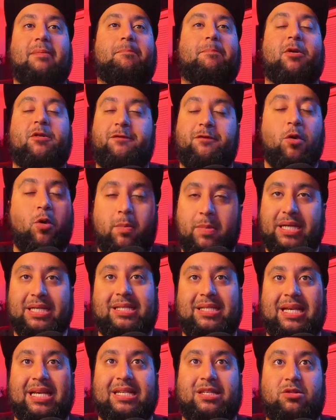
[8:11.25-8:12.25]

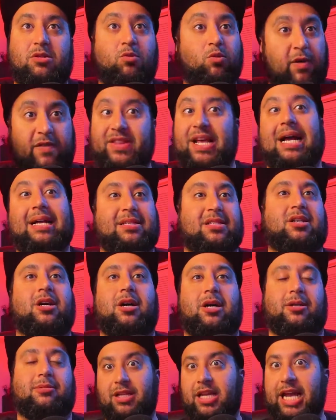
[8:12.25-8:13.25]
performances with that
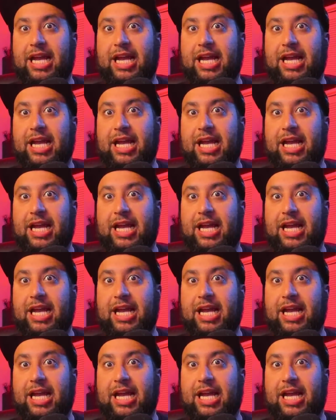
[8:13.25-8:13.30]
song.